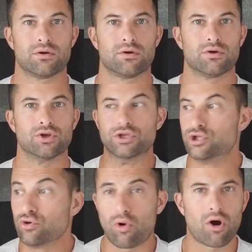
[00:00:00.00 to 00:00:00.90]

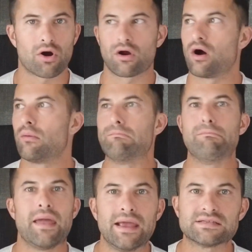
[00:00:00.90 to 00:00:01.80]
You are
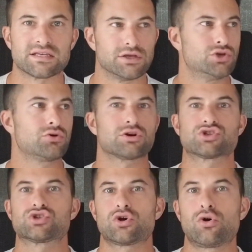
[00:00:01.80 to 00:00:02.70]
amazing. You're a
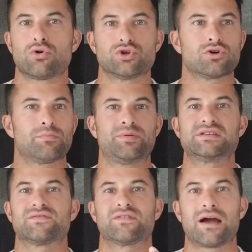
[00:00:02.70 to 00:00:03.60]
soul. You're a piece
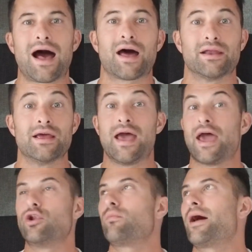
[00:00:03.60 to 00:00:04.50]
of God. And
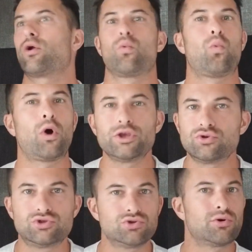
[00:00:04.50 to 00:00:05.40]
no matter what you
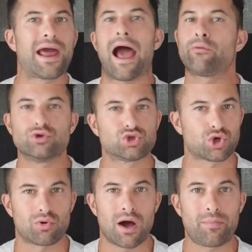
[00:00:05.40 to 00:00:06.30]
do and how you show
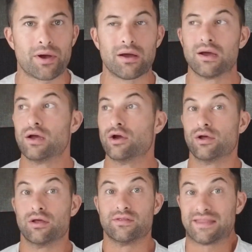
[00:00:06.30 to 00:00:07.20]
up,
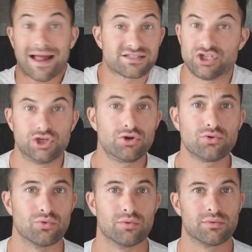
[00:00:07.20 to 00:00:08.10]
that's you.
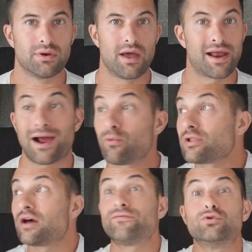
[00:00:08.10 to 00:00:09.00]
And I will
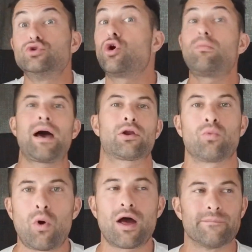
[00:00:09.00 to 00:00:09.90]
love you no matter
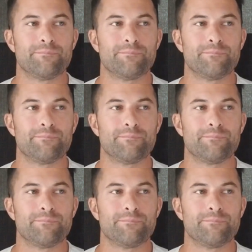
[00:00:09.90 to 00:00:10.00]
what.